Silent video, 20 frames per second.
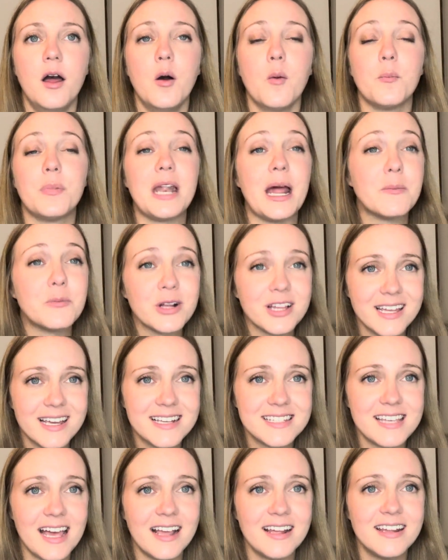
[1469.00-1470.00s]
But I'm really
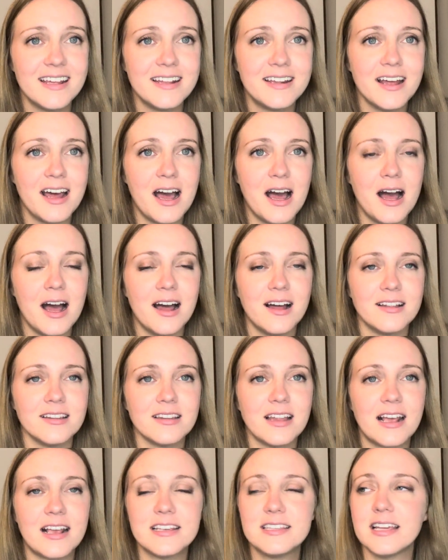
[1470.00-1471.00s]
excited.
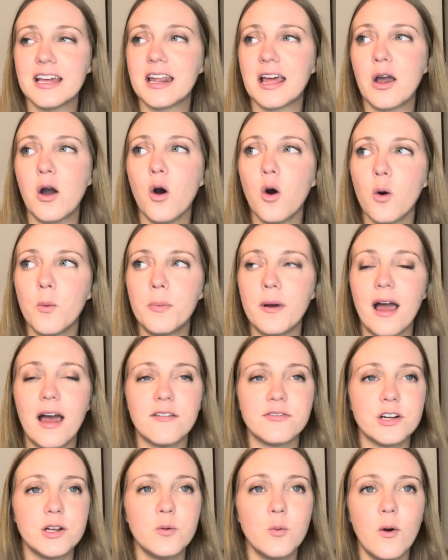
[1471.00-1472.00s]
Like I said, I hope
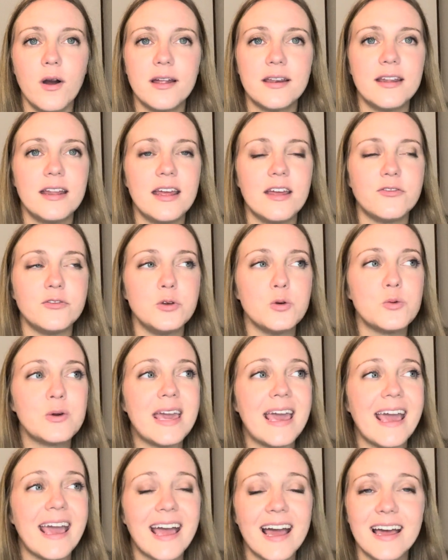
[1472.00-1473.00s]
everyone, if you
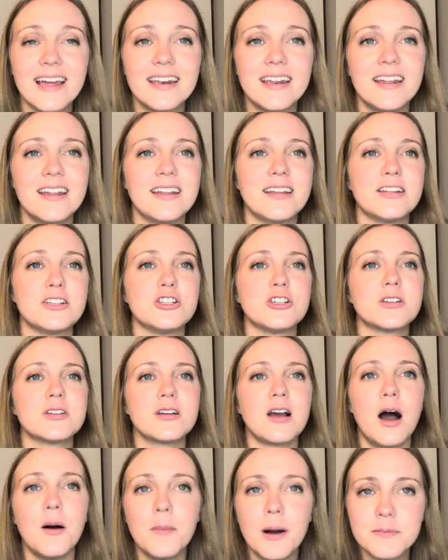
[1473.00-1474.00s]
can,
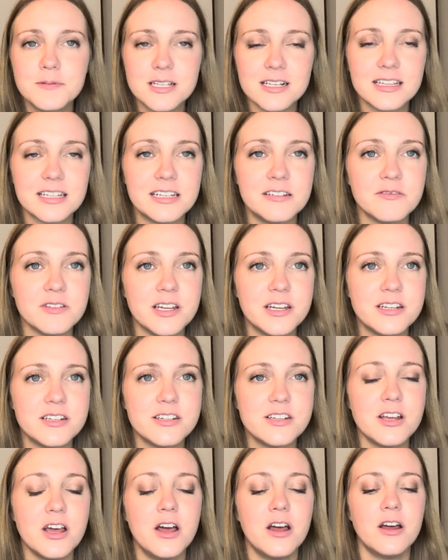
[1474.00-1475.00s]
come up to
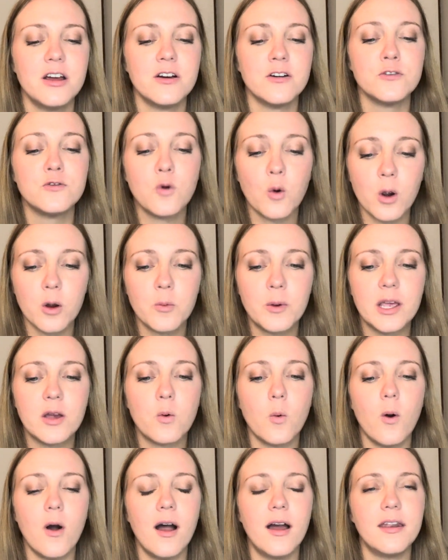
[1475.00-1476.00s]
Cleveland for week
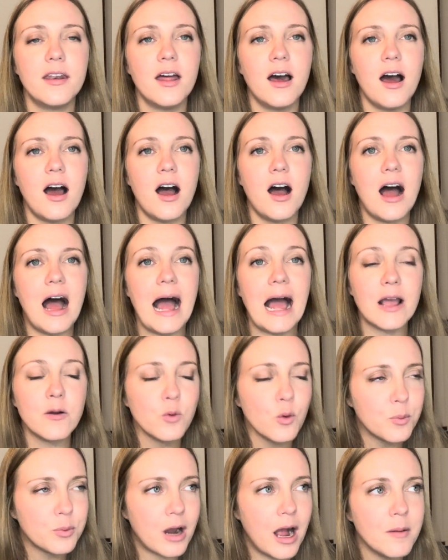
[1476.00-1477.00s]
1. I
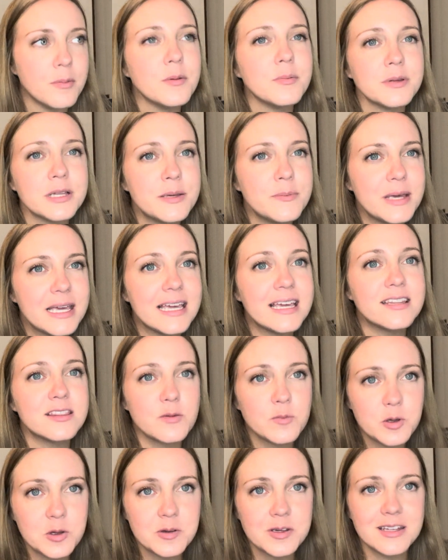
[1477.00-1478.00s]
will probably be in the
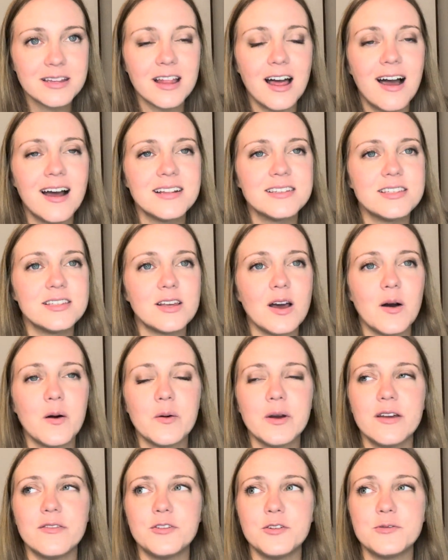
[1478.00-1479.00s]
Muni lot, so
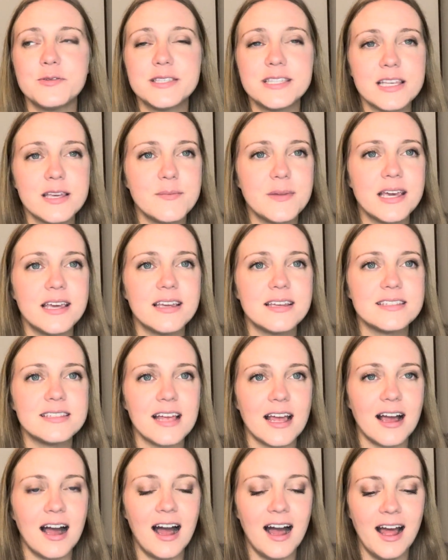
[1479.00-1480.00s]
if you see me,
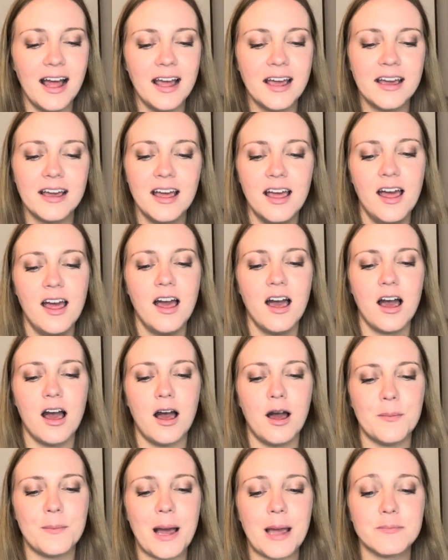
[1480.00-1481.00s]
say hi.
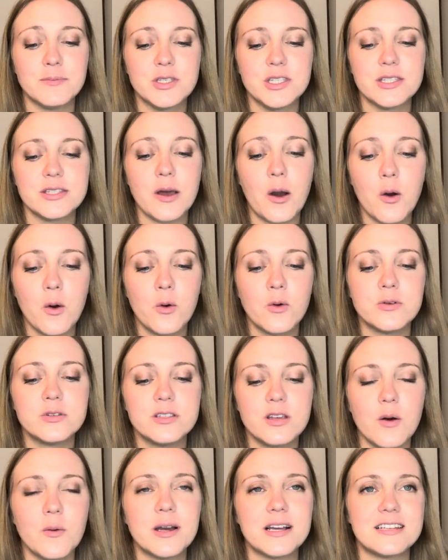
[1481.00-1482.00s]
I'm so,
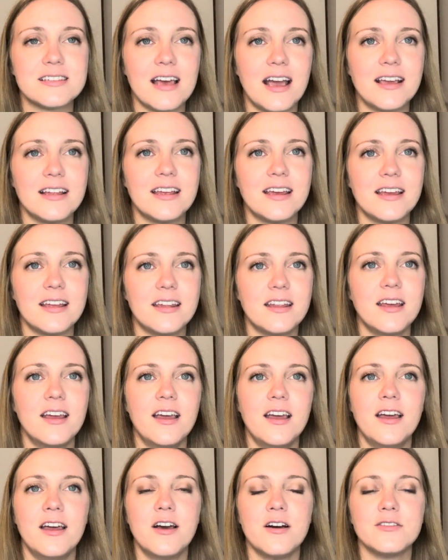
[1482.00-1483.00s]
so excited.
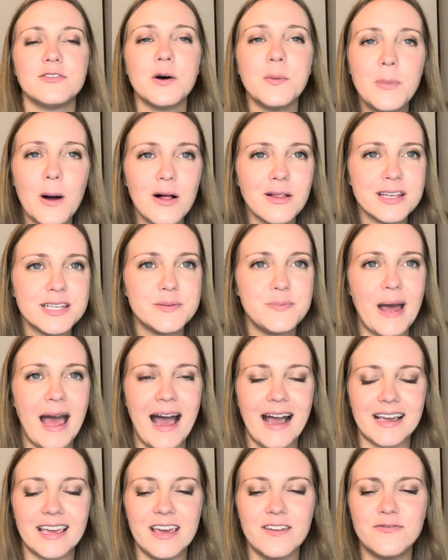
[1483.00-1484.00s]
Football is
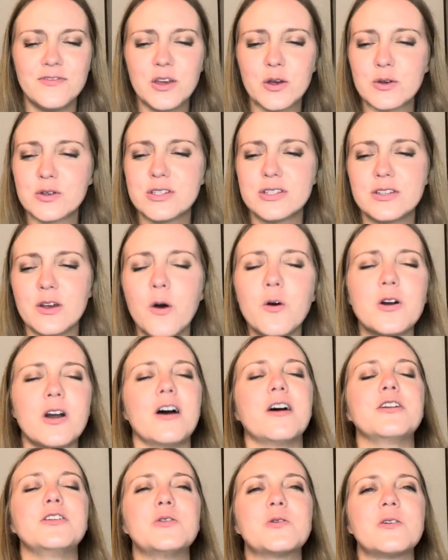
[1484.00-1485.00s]
back. It feels so
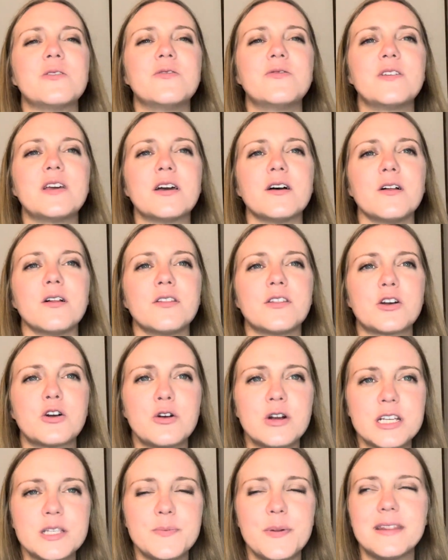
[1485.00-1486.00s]
good. You can feel the
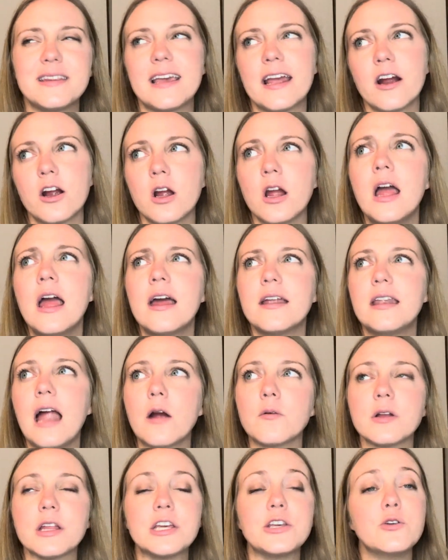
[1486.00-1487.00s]
crisp in the air.
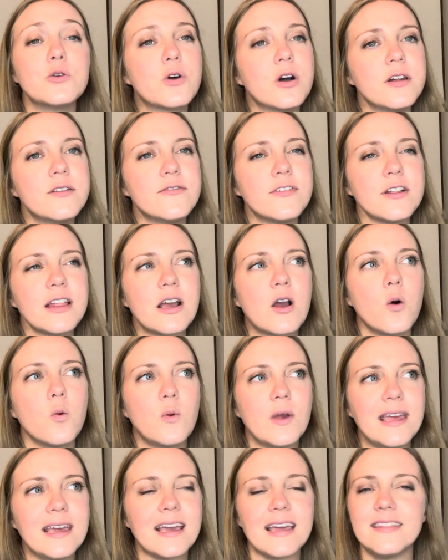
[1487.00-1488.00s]
Not really. You could for like a
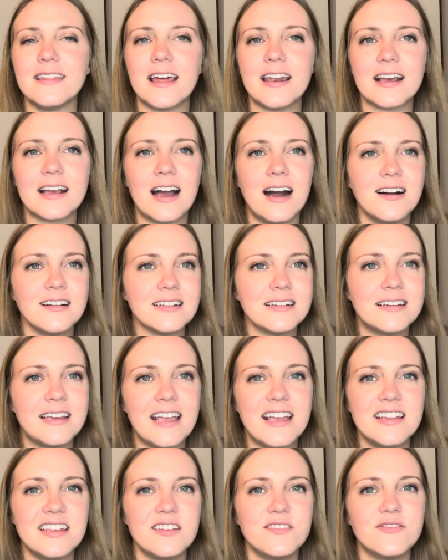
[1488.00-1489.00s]
week and then it got
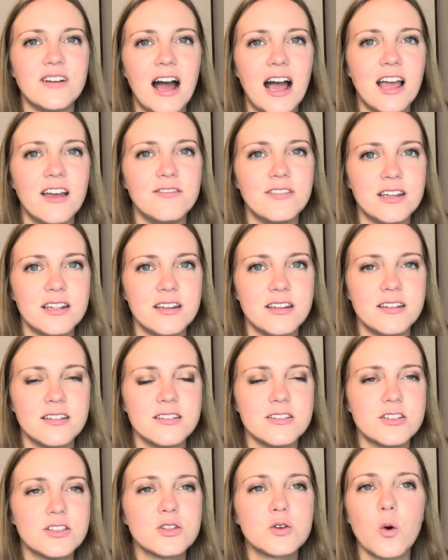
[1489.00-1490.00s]
85 and
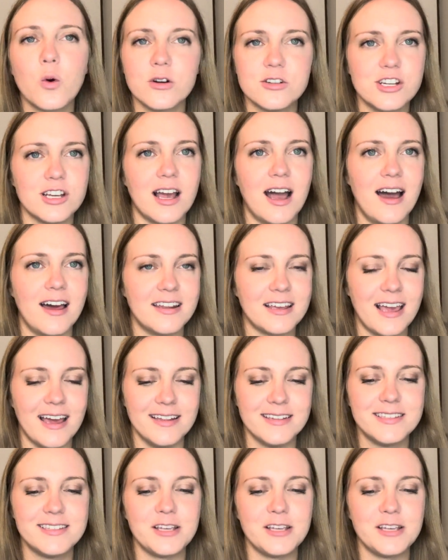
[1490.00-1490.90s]
scorching hot again.